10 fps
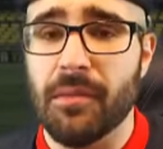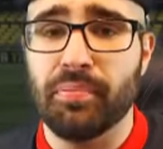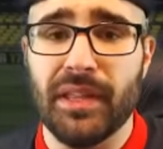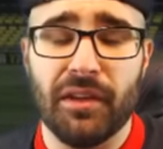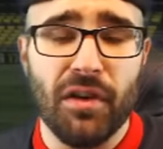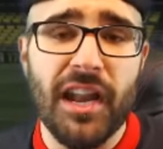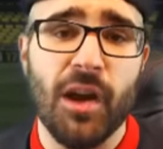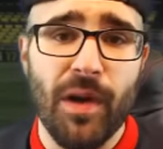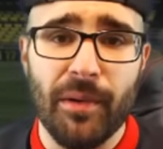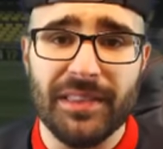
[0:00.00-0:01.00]
completely
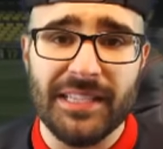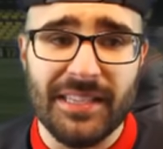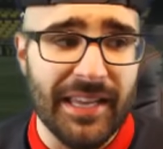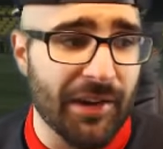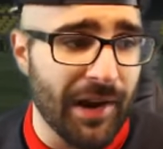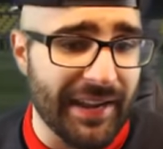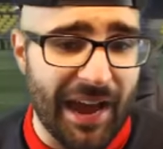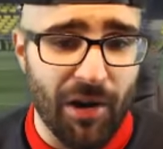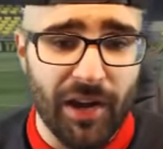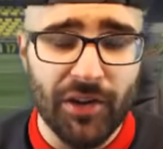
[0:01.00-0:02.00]
running away with this league right
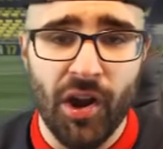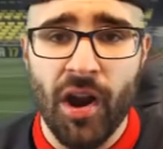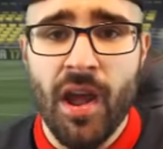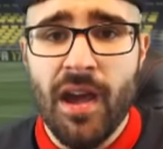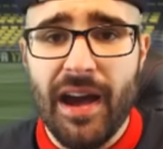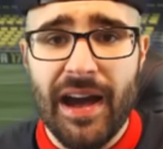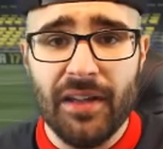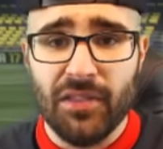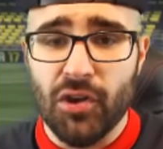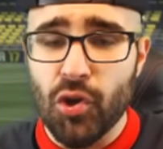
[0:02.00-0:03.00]
now under
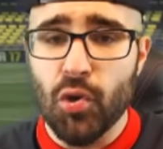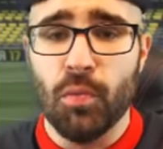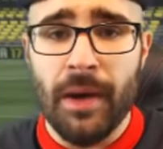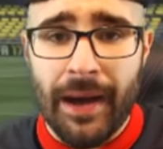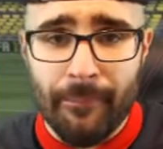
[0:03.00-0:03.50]
uh, the new uh,